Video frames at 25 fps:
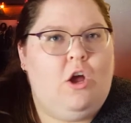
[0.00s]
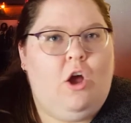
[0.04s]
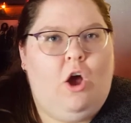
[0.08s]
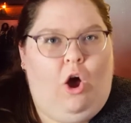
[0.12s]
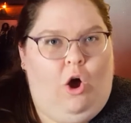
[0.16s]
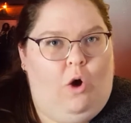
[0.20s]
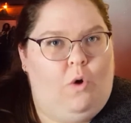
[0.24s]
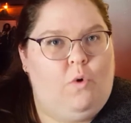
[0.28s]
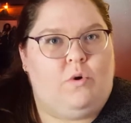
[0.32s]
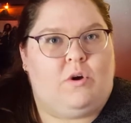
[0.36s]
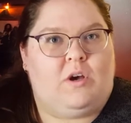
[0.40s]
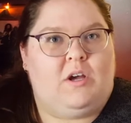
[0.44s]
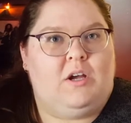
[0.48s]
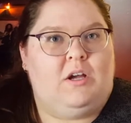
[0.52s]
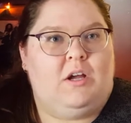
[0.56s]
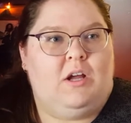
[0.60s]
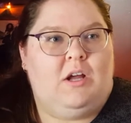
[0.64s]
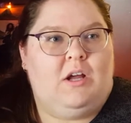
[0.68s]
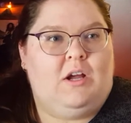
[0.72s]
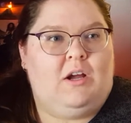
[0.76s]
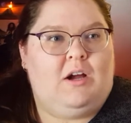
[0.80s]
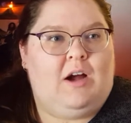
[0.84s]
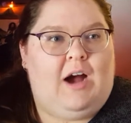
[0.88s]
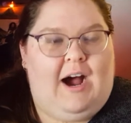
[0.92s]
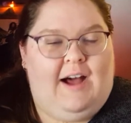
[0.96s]
oak
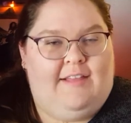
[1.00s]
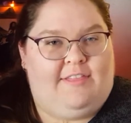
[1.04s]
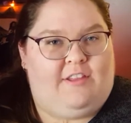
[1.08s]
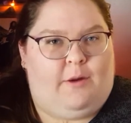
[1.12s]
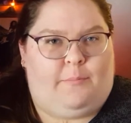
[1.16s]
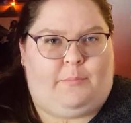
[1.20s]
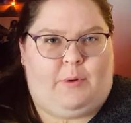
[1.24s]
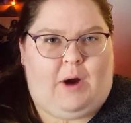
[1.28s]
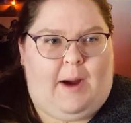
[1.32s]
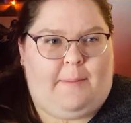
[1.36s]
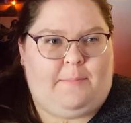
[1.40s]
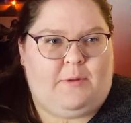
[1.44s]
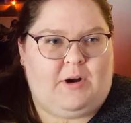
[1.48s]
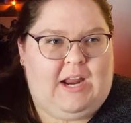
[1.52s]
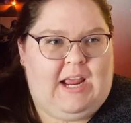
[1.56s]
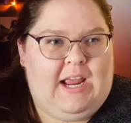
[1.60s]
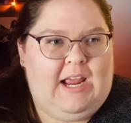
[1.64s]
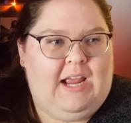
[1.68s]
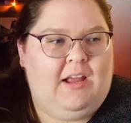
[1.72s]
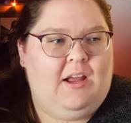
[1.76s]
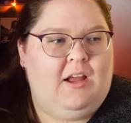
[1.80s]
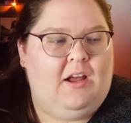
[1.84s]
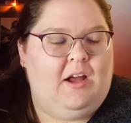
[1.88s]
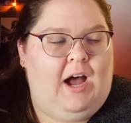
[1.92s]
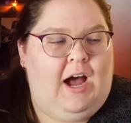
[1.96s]
on their
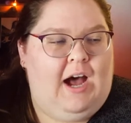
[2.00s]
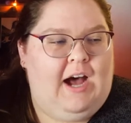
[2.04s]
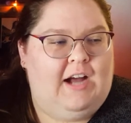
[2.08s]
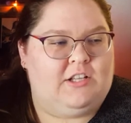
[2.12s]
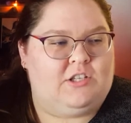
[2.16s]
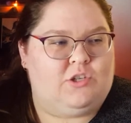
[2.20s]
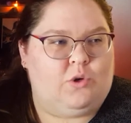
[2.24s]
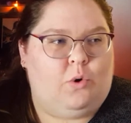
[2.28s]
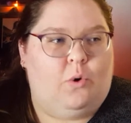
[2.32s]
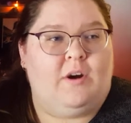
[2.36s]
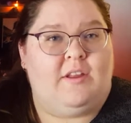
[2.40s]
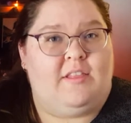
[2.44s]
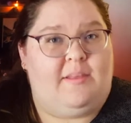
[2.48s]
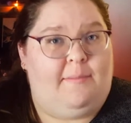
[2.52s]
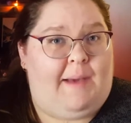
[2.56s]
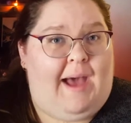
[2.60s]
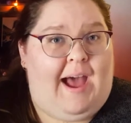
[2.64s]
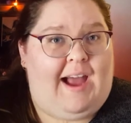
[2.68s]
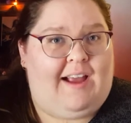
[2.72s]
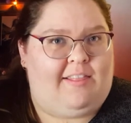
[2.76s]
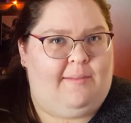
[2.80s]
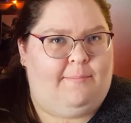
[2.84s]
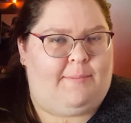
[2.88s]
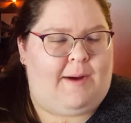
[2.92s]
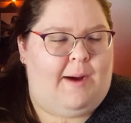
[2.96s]
property, toward the
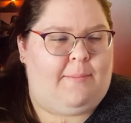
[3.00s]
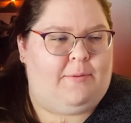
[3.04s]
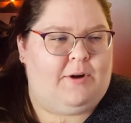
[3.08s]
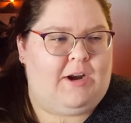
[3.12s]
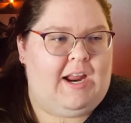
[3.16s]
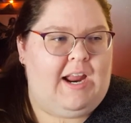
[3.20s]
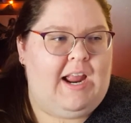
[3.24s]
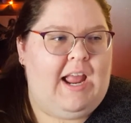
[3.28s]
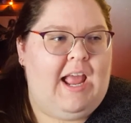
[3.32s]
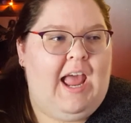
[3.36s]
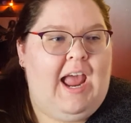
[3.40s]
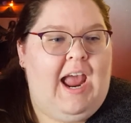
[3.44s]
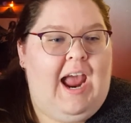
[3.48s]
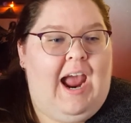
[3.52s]
back of the property.